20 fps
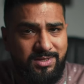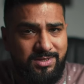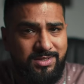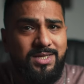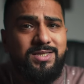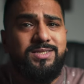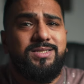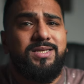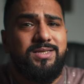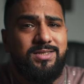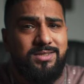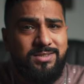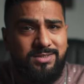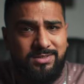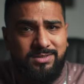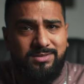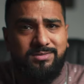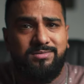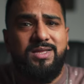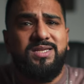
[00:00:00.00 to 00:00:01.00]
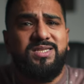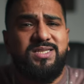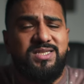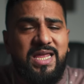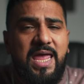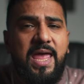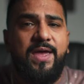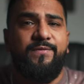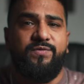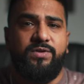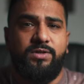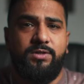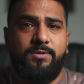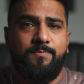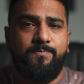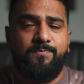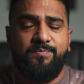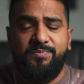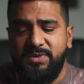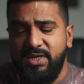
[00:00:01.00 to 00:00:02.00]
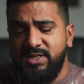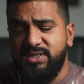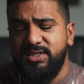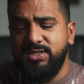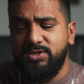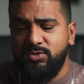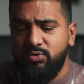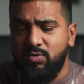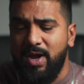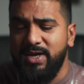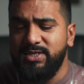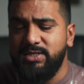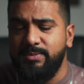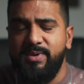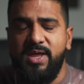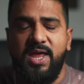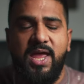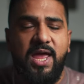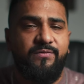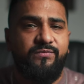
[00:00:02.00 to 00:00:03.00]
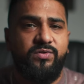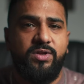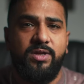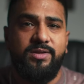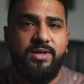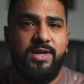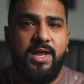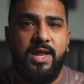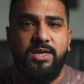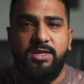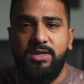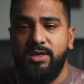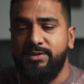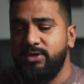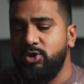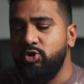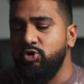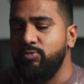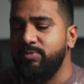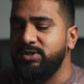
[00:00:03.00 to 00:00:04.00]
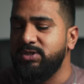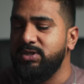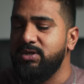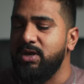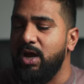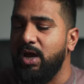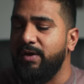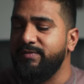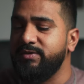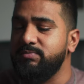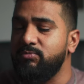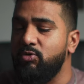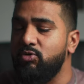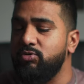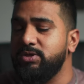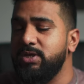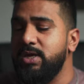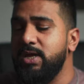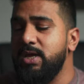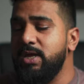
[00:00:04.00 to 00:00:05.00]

this is this is heavy. This is quite a bit heavier than any other Cuban cigar I've smoked